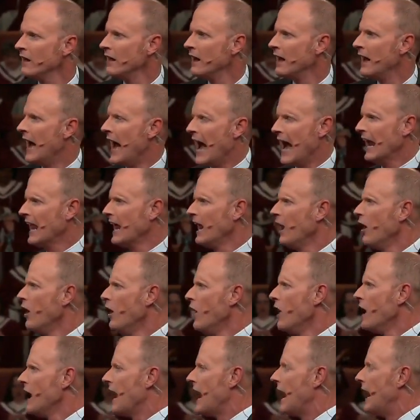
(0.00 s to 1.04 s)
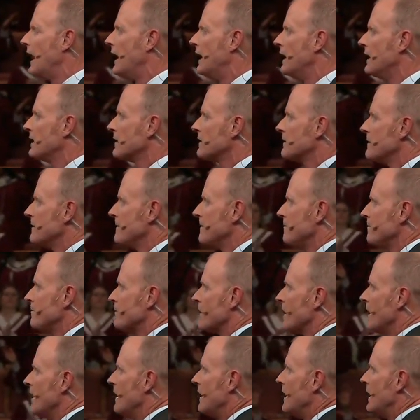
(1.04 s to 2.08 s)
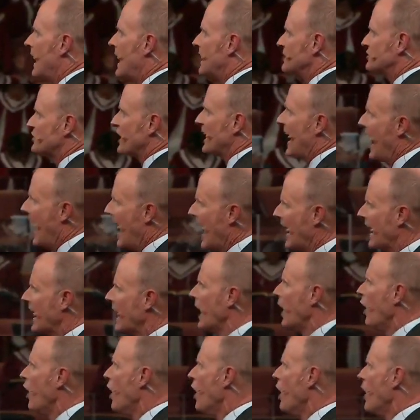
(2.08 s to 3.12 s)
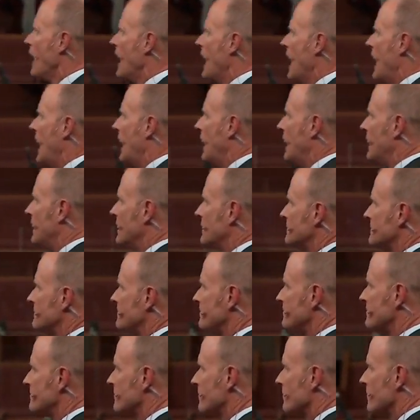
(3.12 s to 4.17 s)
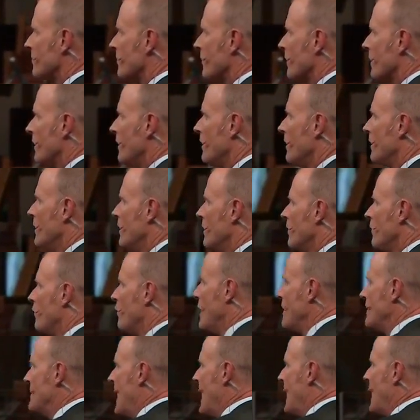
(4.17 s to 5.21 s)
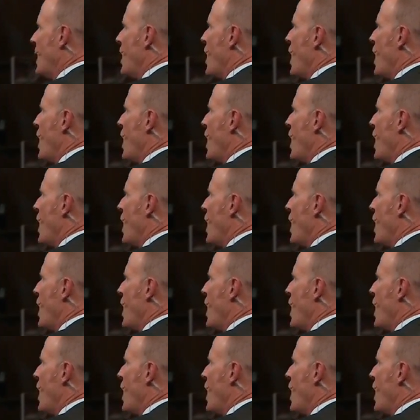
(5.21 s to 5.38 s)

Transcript: Hallelujah. I said hallelujah. We got to